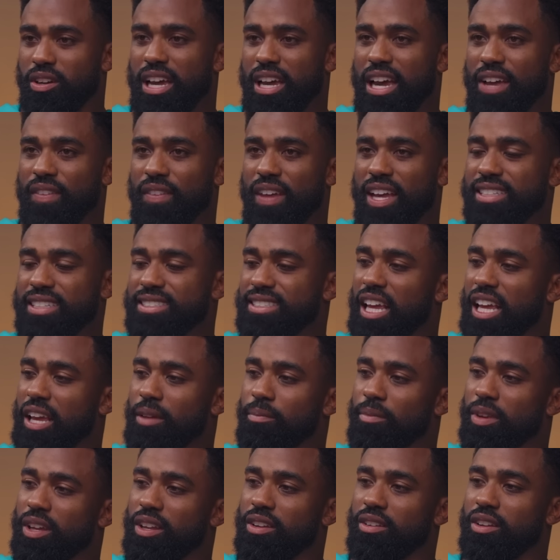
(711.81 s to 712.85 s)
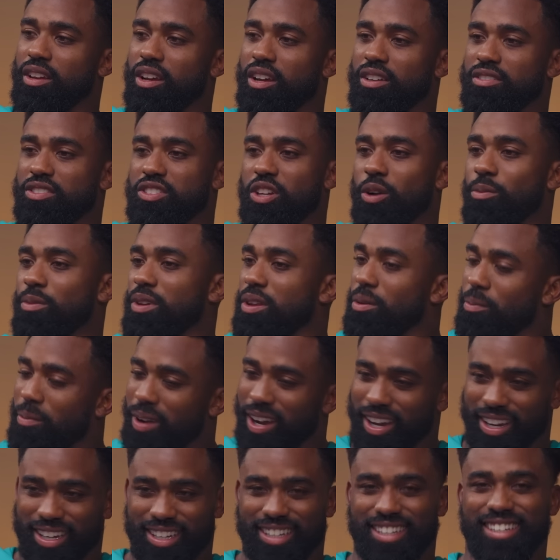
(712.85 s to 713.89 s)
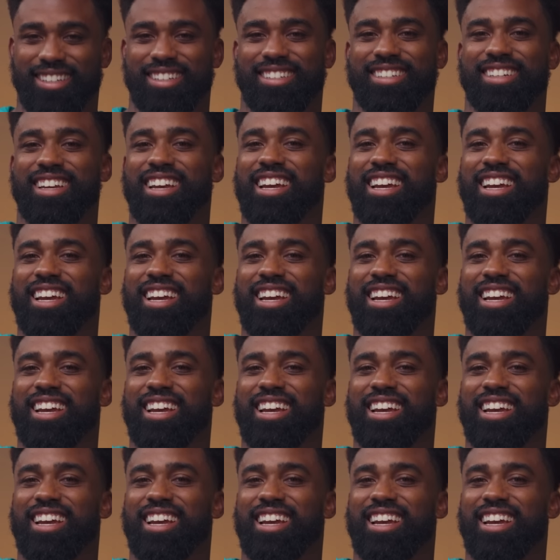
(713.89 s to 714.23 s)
have that statement, show me the money,